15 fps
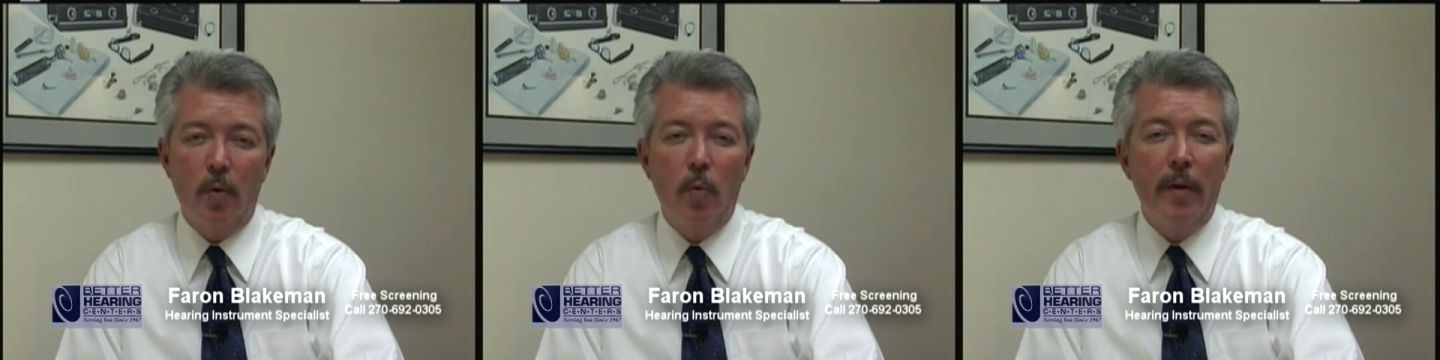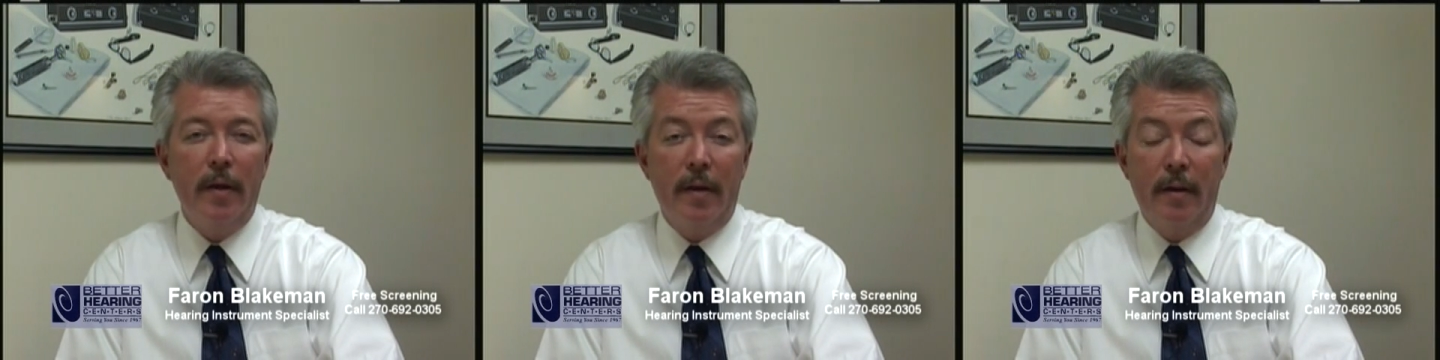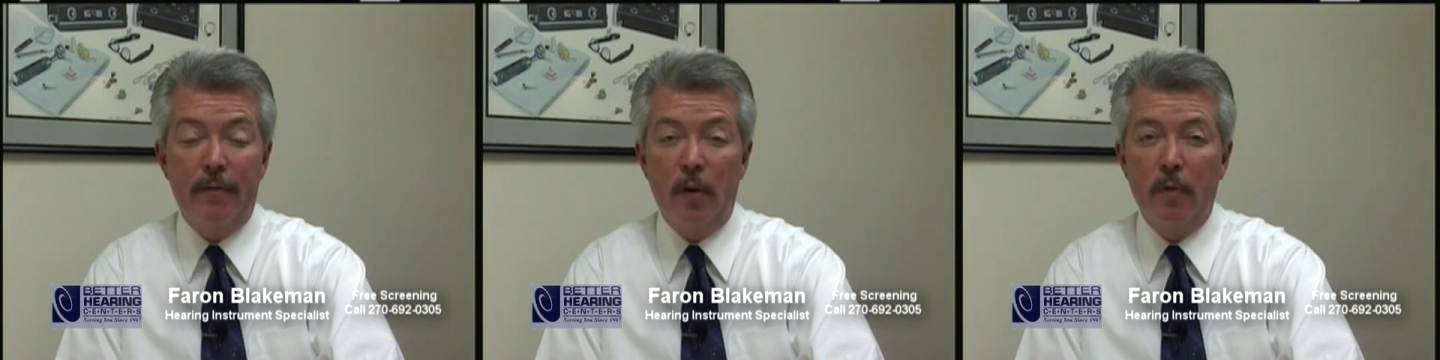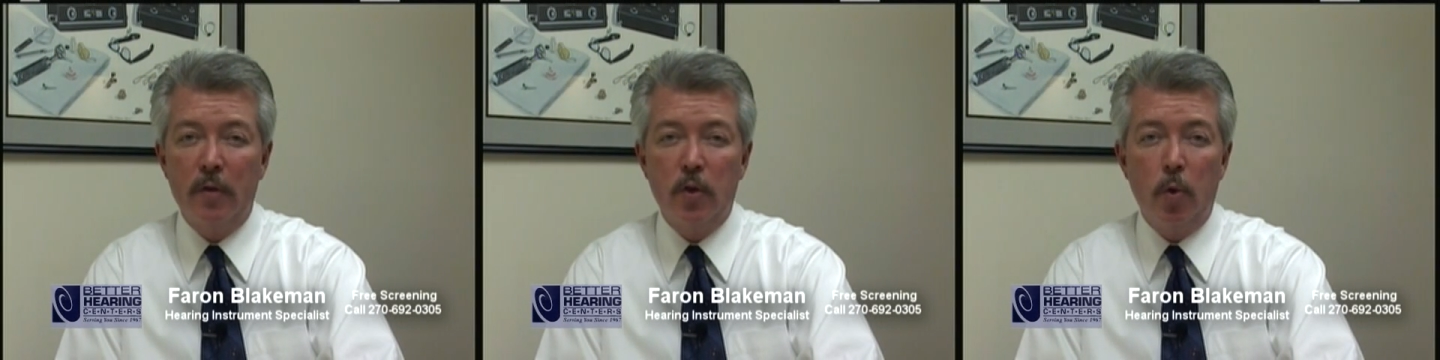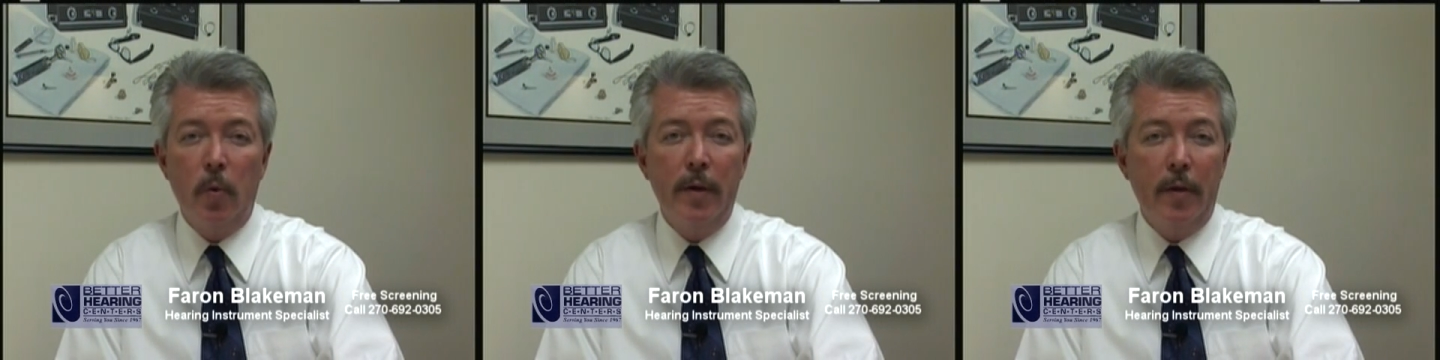We have over
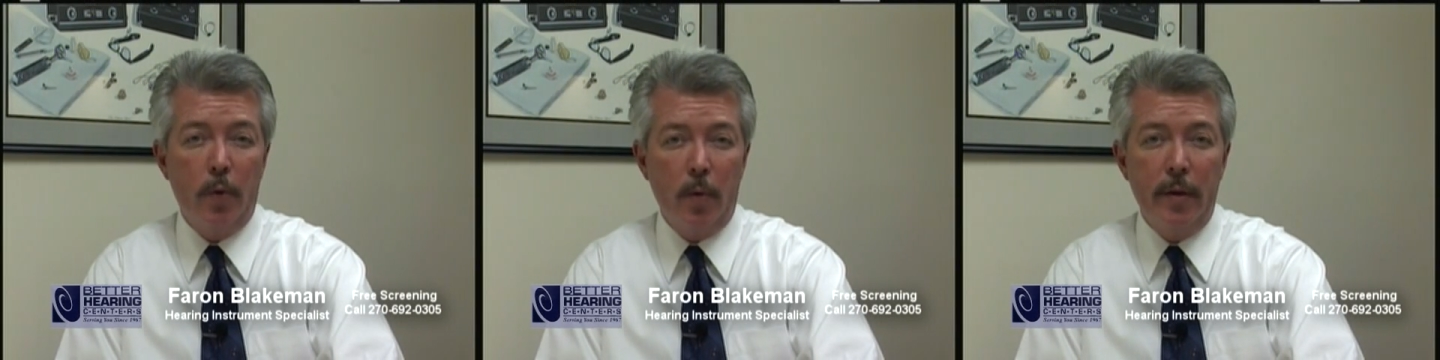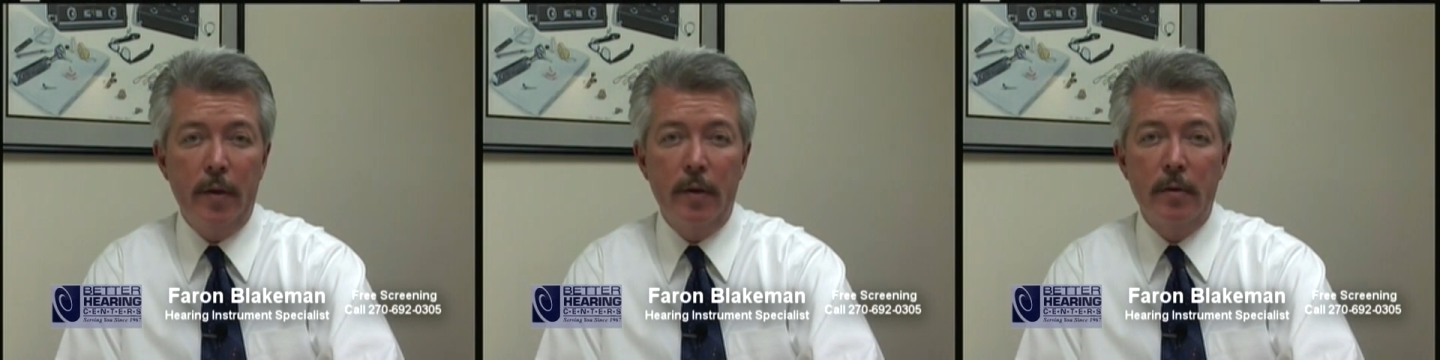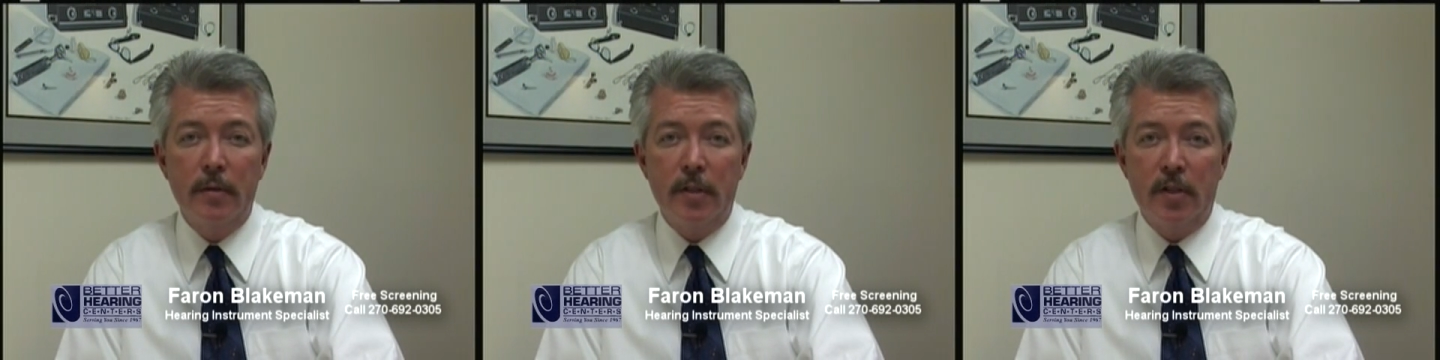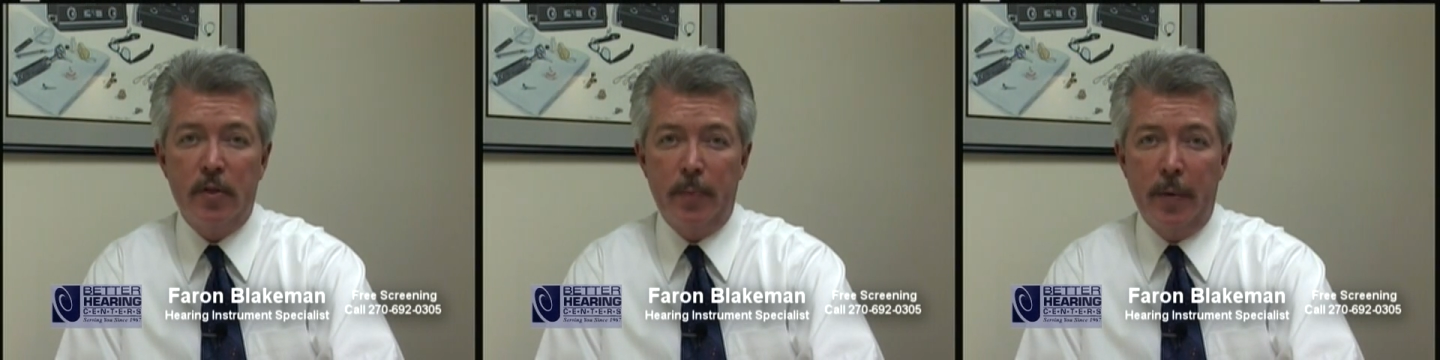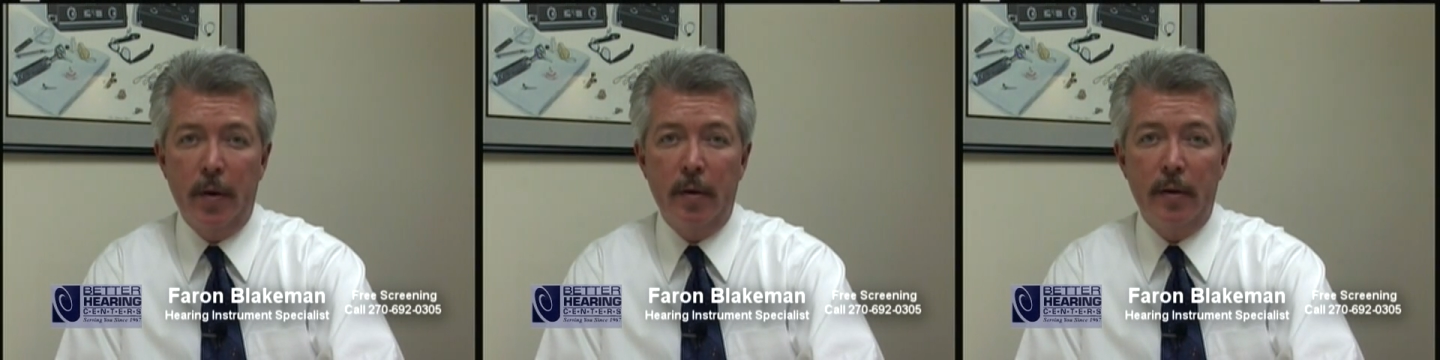23 years
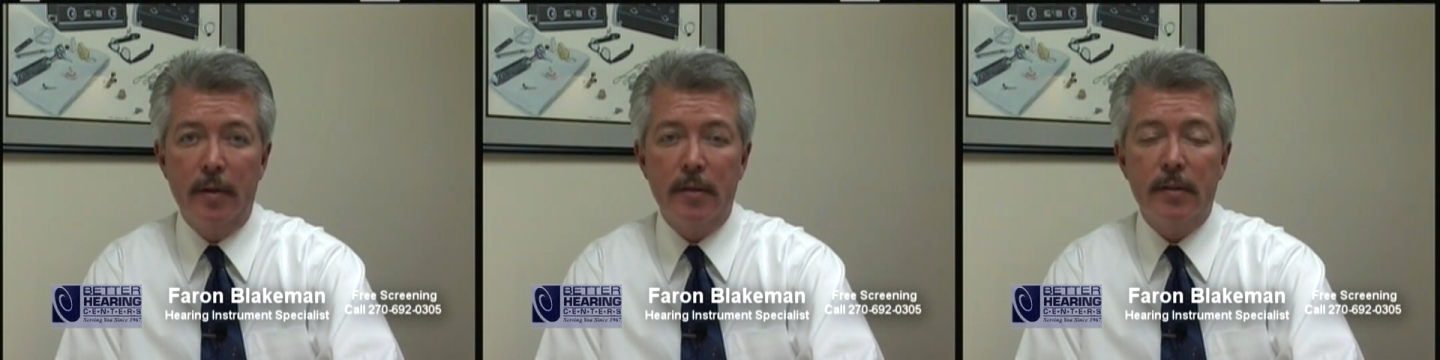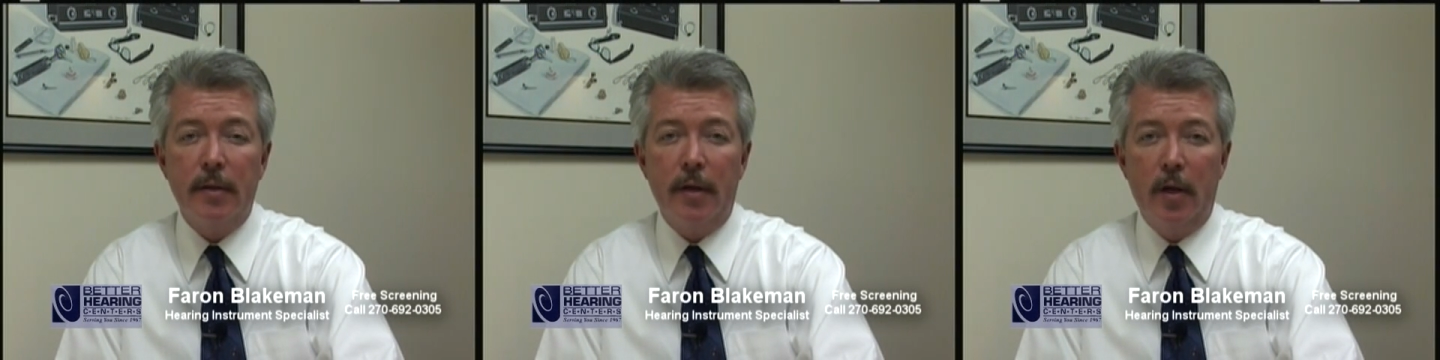experience